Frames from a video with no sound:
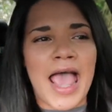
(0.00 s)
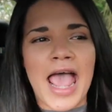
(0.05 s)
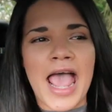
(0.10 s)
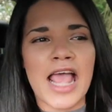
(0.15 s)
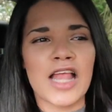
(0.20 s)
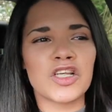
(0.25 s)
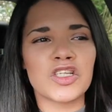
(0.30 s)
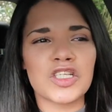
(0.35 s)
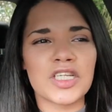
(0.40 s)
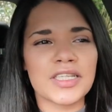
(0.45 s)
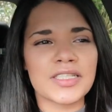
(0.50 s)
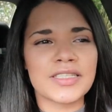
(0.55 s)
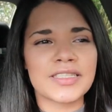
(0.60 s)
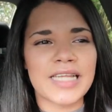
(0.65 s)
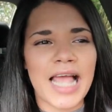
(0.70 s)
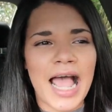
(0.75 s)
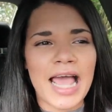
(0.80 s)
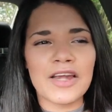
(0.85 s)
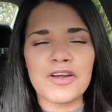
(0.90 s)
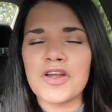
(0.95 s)
and
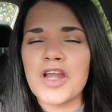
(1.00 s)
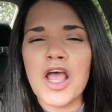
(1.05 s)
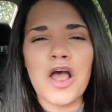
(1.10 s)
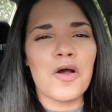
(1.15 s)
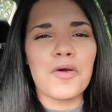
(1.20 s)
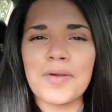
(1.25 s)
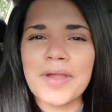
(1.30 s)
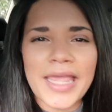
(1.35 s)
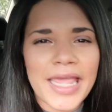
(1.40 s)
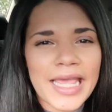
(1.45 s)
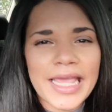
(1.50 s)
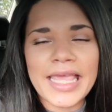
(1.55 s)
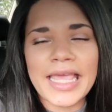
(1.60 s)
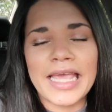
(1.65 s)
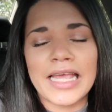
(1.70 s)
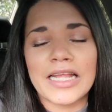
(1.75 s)
just, I don't know, kick